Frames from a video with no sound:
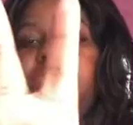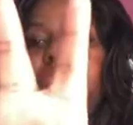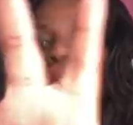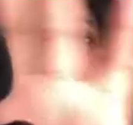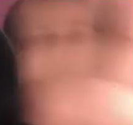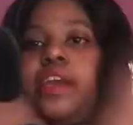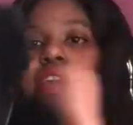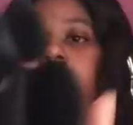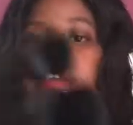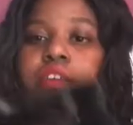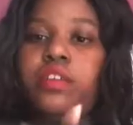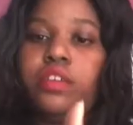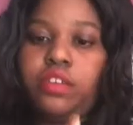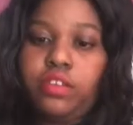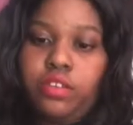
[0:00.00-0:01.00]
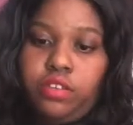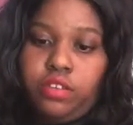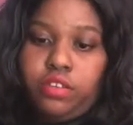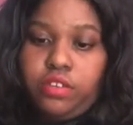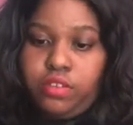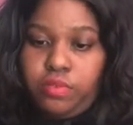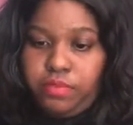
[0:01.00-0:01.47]
by
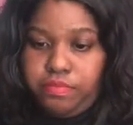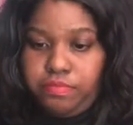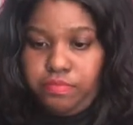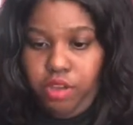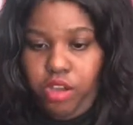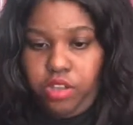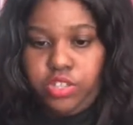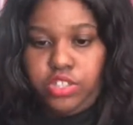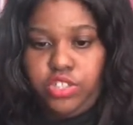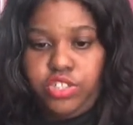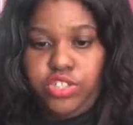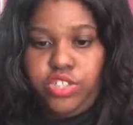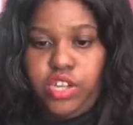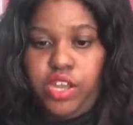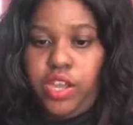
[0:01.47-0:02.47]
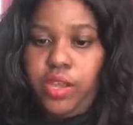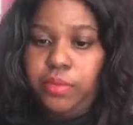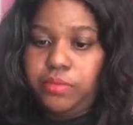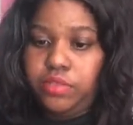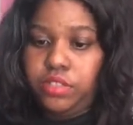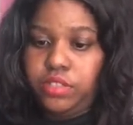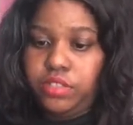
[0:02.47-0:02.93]

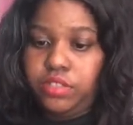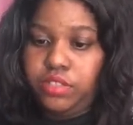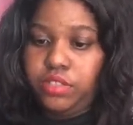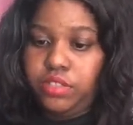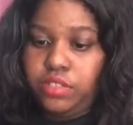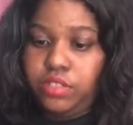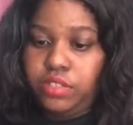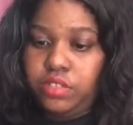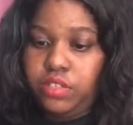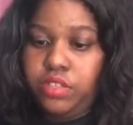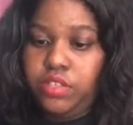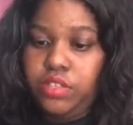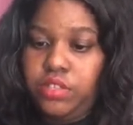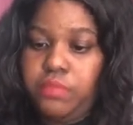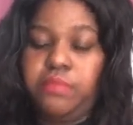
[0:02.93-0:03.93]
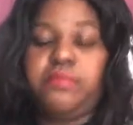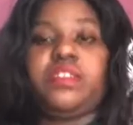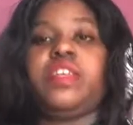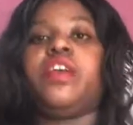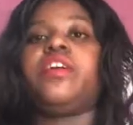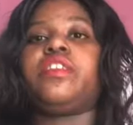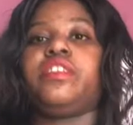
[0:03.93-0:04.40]
BoxyCharms, they're
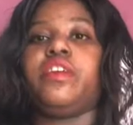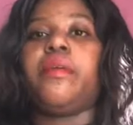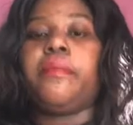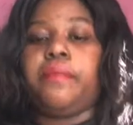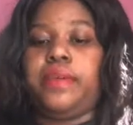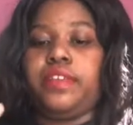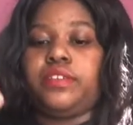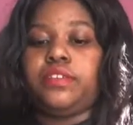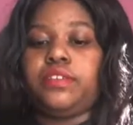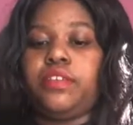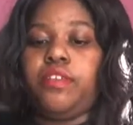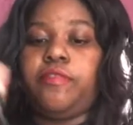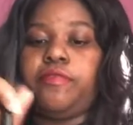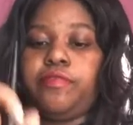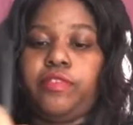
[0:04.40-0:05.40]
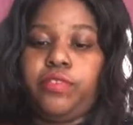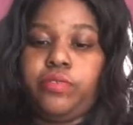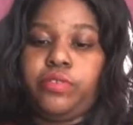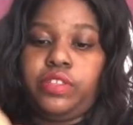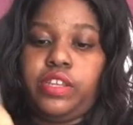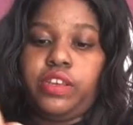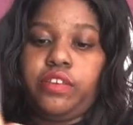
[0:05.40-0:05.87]
a bit tough though.
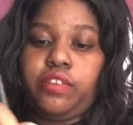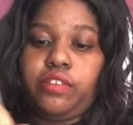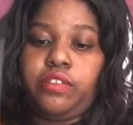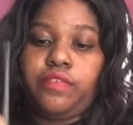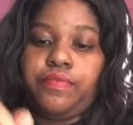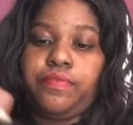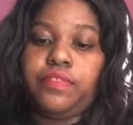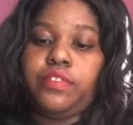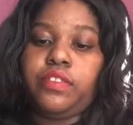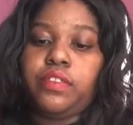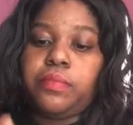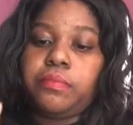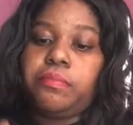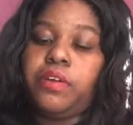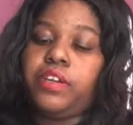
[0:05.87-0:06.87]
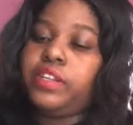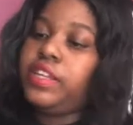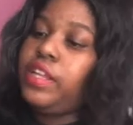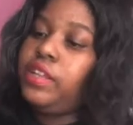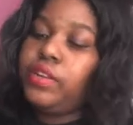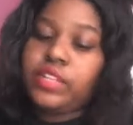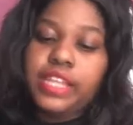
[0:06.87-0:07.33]
But they
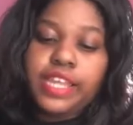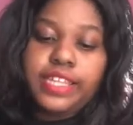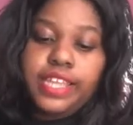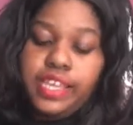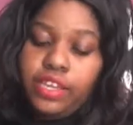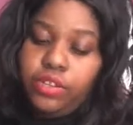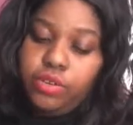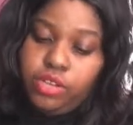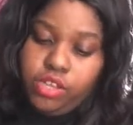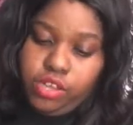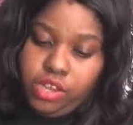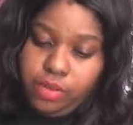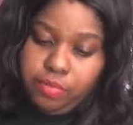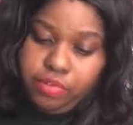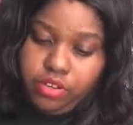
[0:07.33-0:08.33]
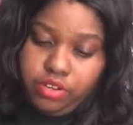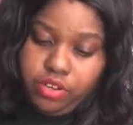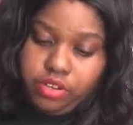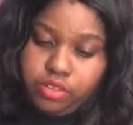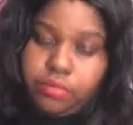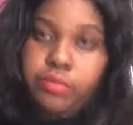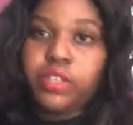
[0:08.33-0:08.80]
look like they can hold a lot of product,
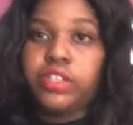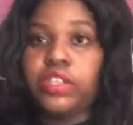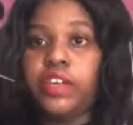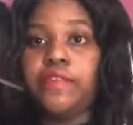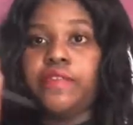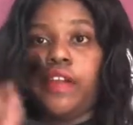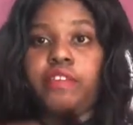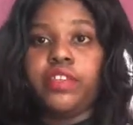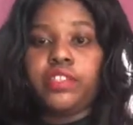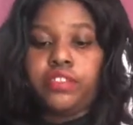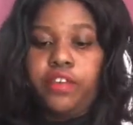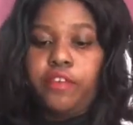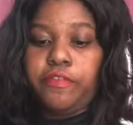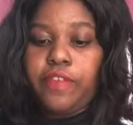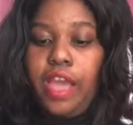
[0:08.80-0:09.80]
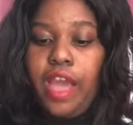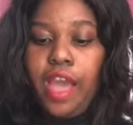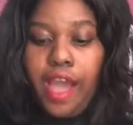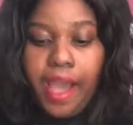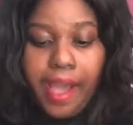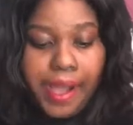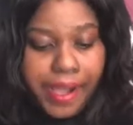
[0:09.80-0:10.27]
but they're very tough.
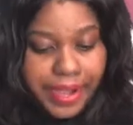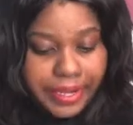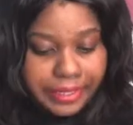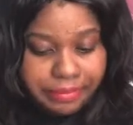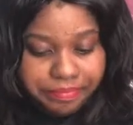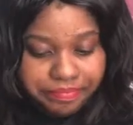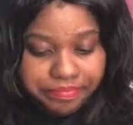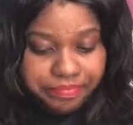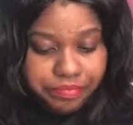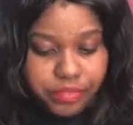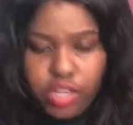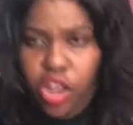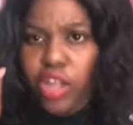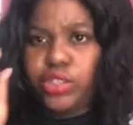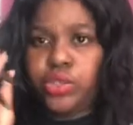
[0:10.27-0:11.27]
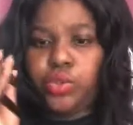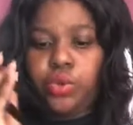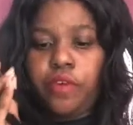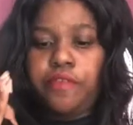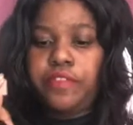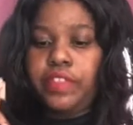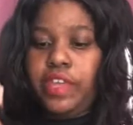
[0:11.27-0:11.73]
Got two
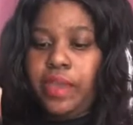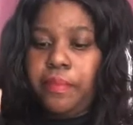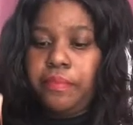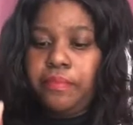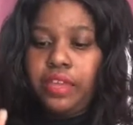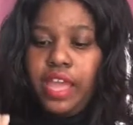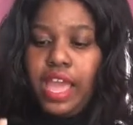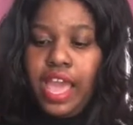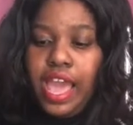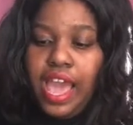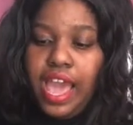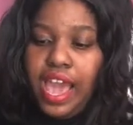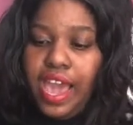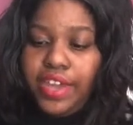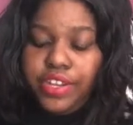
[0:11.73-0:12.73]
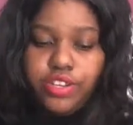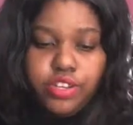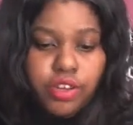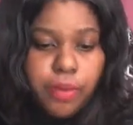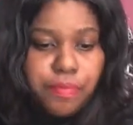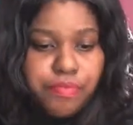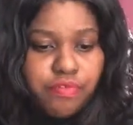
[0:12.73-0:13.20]
of them, and
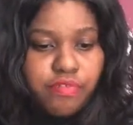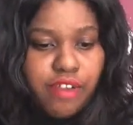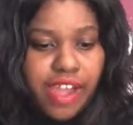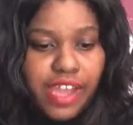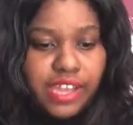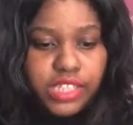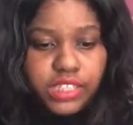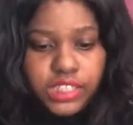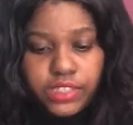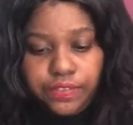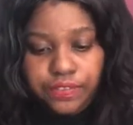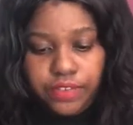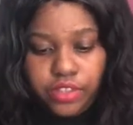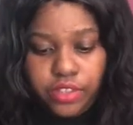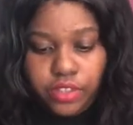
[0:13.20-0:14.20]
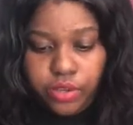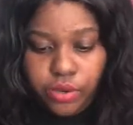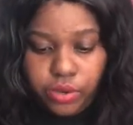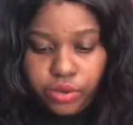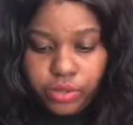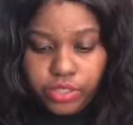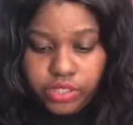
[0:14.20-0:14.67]
the price for
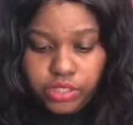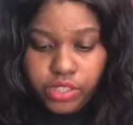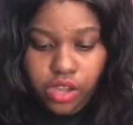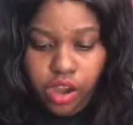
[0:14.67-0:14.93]
those